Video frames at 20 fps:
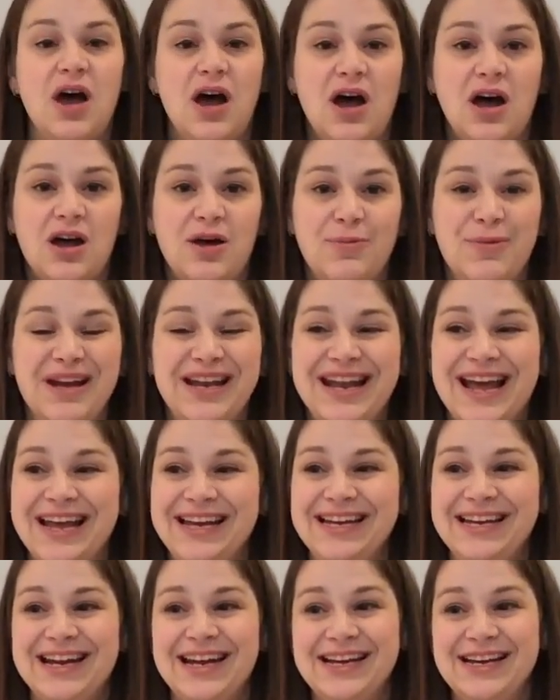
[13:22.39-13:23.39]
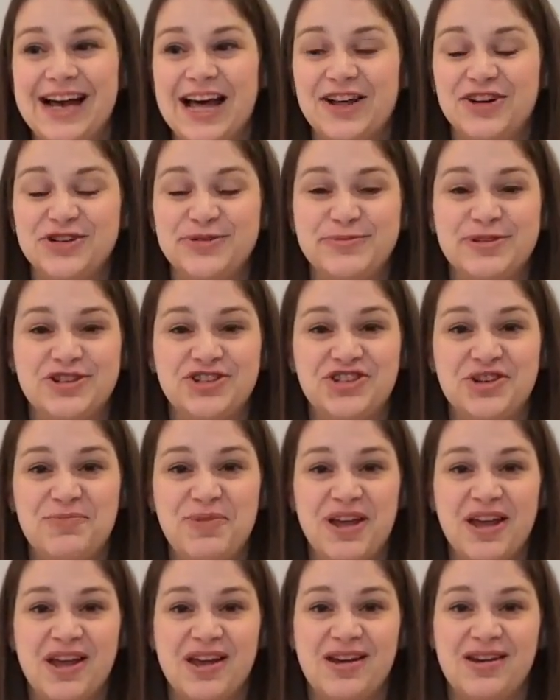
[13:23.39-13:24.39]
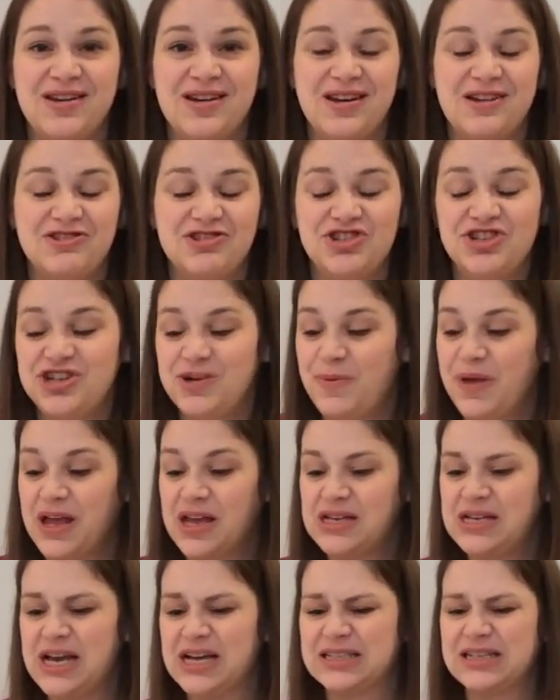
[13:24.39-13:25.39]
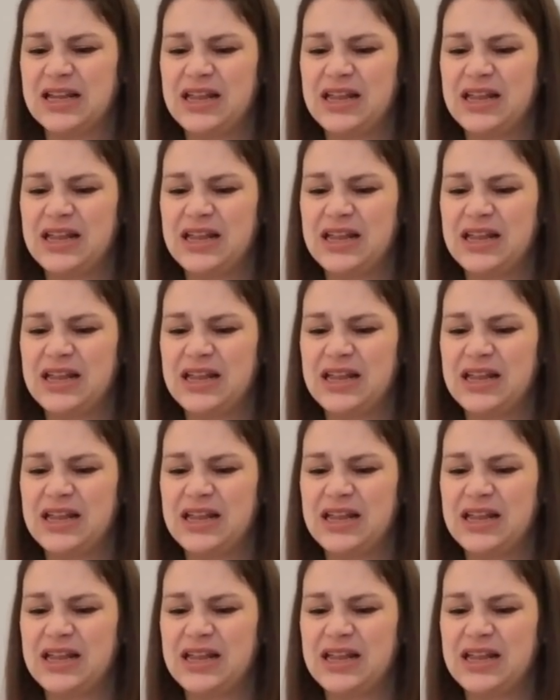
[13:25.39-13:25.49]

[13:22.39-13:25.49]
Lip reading: $99 plus shipping and tax.